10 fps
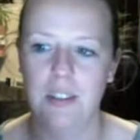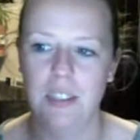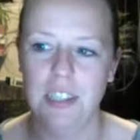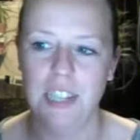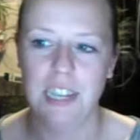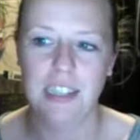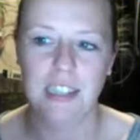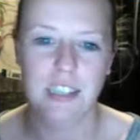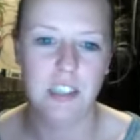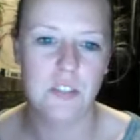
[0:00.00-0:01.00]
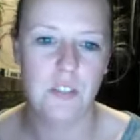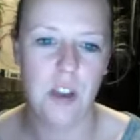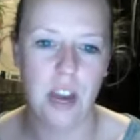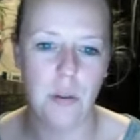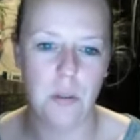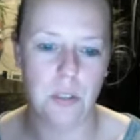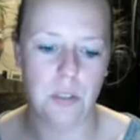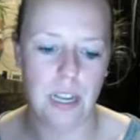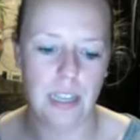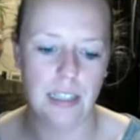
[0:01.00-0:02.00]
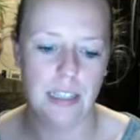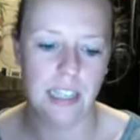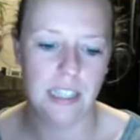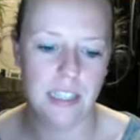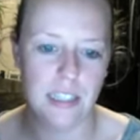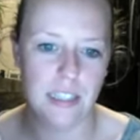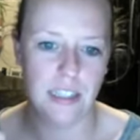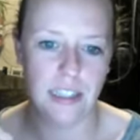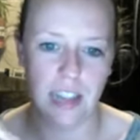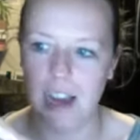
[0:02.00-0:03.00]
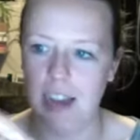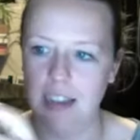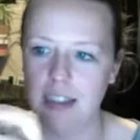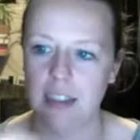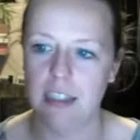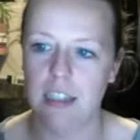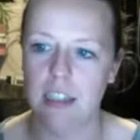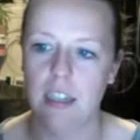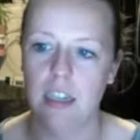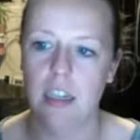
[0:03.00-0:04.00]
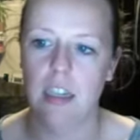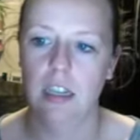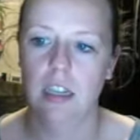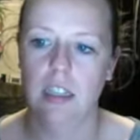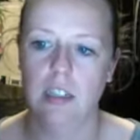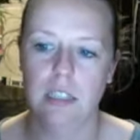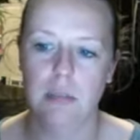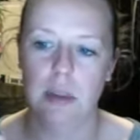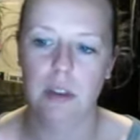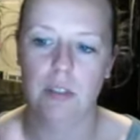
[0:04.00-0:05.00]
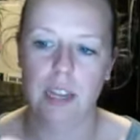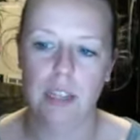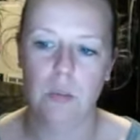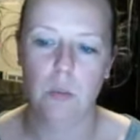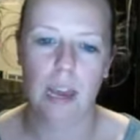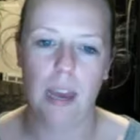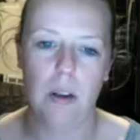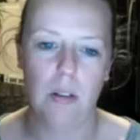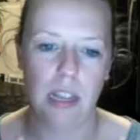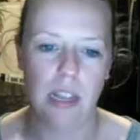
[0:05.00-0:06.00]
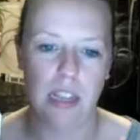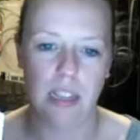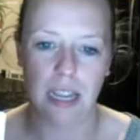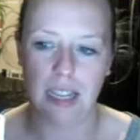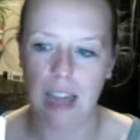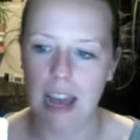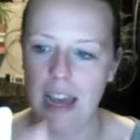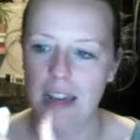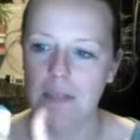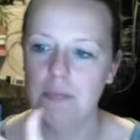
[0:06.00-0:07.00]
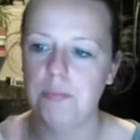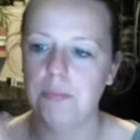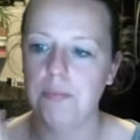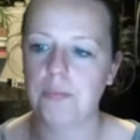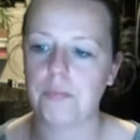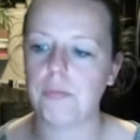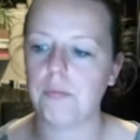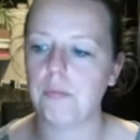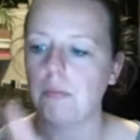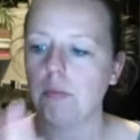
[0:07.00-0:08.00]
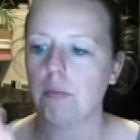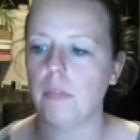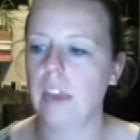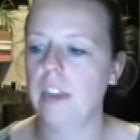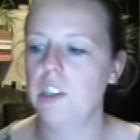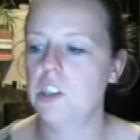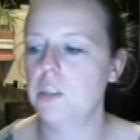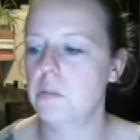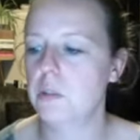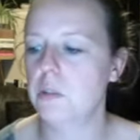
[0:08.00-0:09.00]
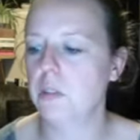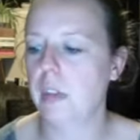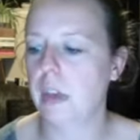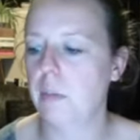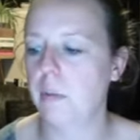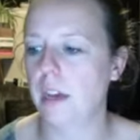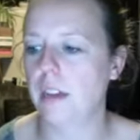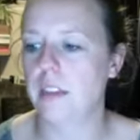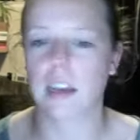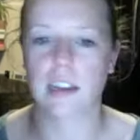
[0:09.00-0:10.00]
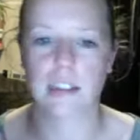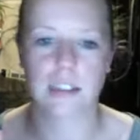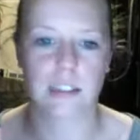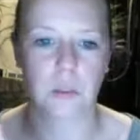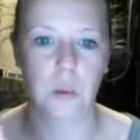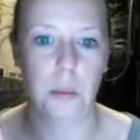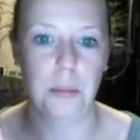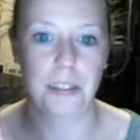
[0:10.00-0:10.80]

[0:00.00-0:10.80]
stickers, it's just vinyl, so it like sticks to the glass. So it doesn't matter if it gets wet or anything like that. And it's just a beautiful label that says all-purpose